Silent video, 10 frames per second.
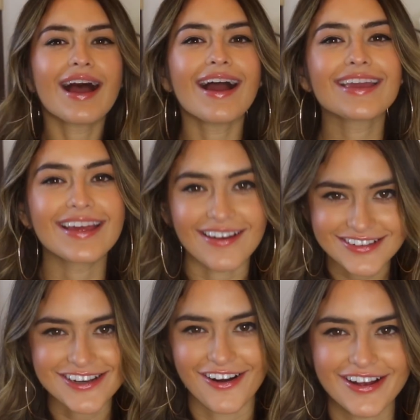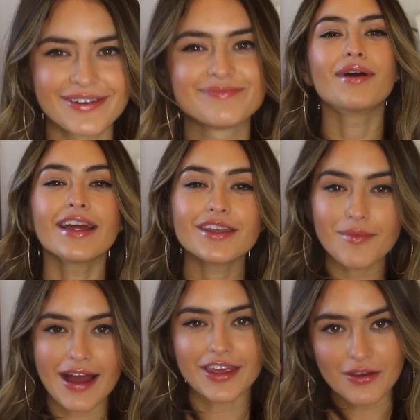I cannot talk. When
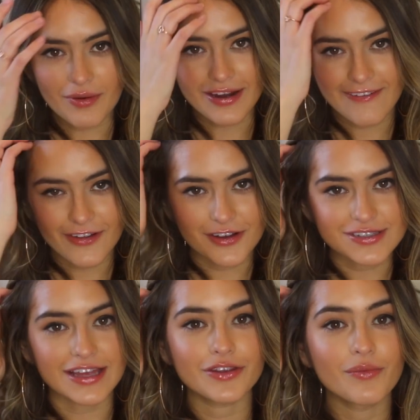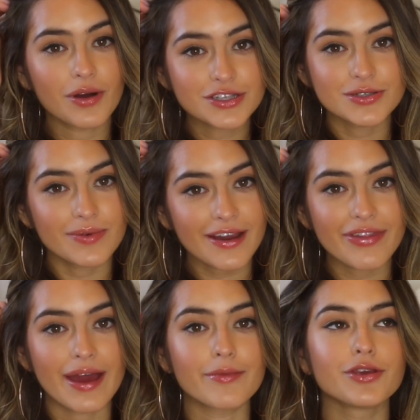you buy cute workout clothes and you want to
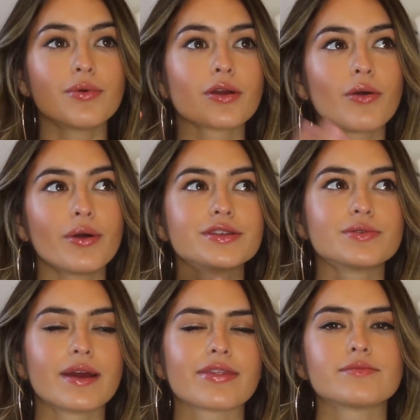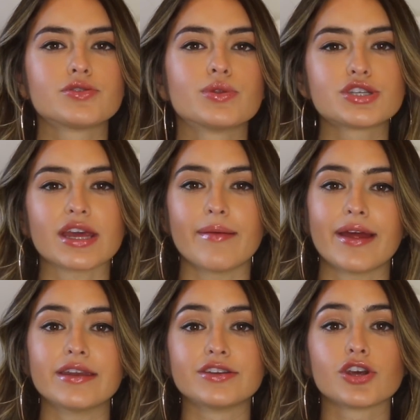wear them, you are going to wear them to the gym.
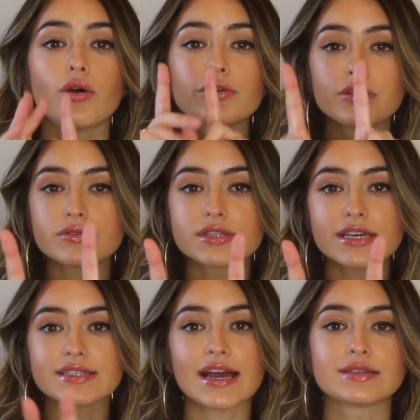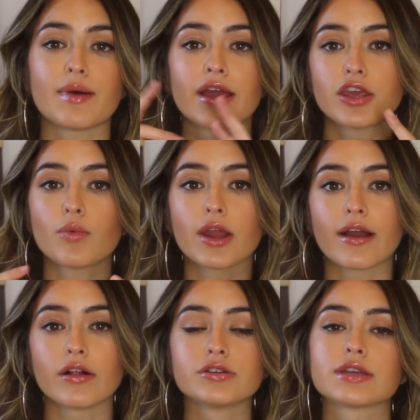And don't use this as buying cute
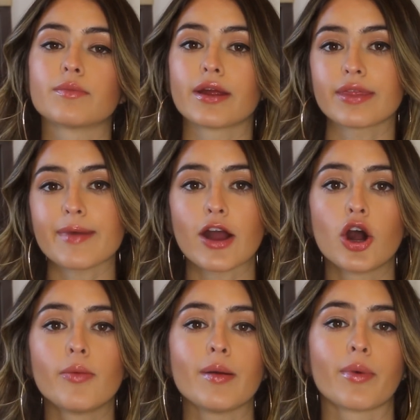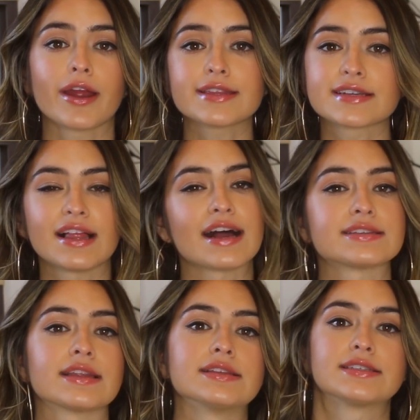workout clothes and wearing them at home and wearing it to
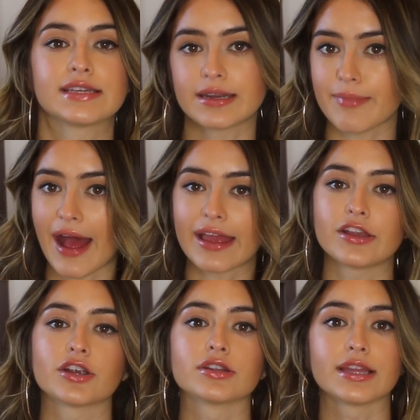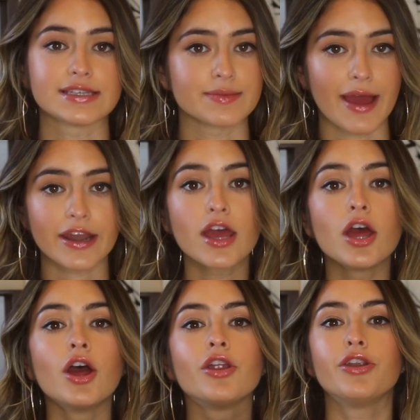class and then sitting back in your lazy bed.
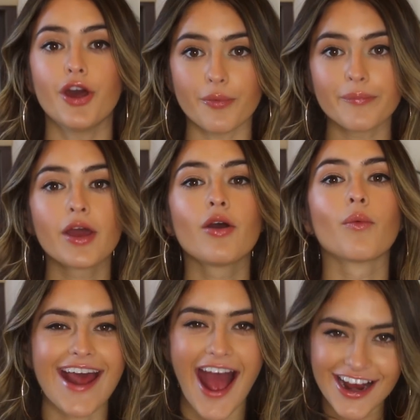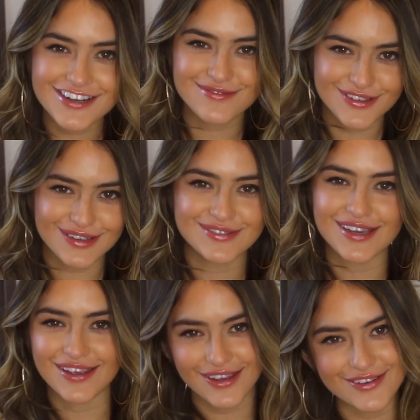No, actually put them
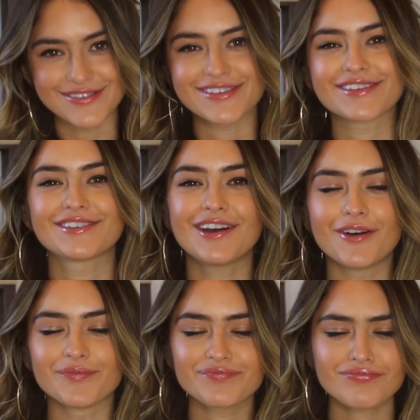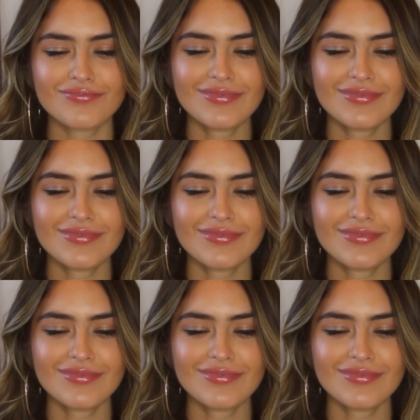to use. So